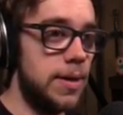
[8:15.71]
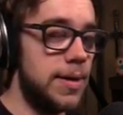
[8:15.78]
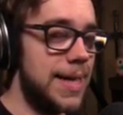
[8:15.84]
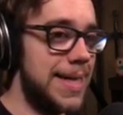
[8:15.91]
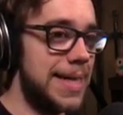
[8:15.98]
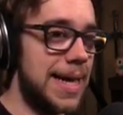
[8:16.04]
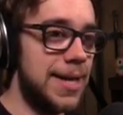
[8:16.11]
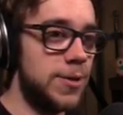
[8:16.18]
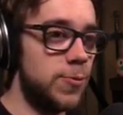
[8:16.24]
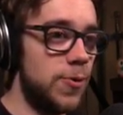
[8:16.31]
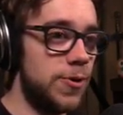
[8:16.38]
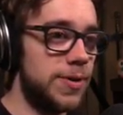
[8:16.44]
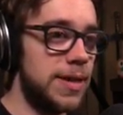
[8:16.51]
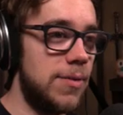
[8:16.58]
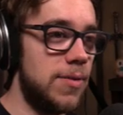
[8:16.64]
ADS
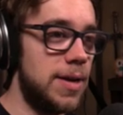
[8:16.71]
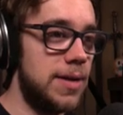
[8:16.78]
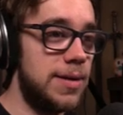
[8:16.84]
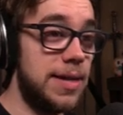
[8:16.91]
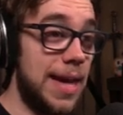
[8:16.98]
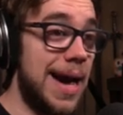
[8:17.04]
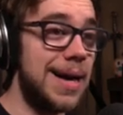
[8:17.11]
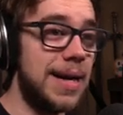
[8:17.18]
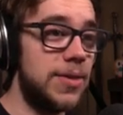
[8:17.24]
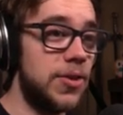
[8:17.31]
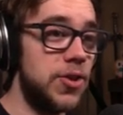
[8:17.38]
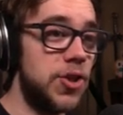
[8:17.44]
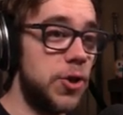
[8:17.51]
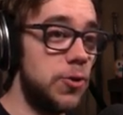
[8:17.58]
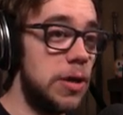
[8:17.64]
works and everything. Like, yeah, like the
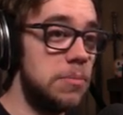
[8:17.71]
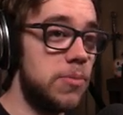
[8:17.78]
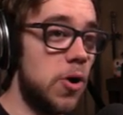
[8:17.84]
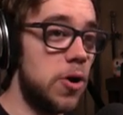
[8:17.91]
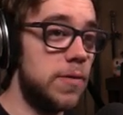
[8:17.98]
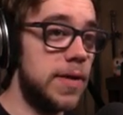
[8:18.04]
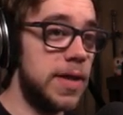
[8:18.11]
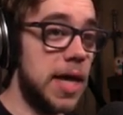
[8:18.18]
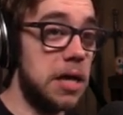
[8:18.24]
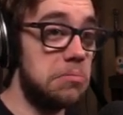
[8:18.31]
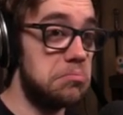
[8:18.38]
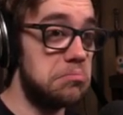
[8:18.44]
shooting part of it, they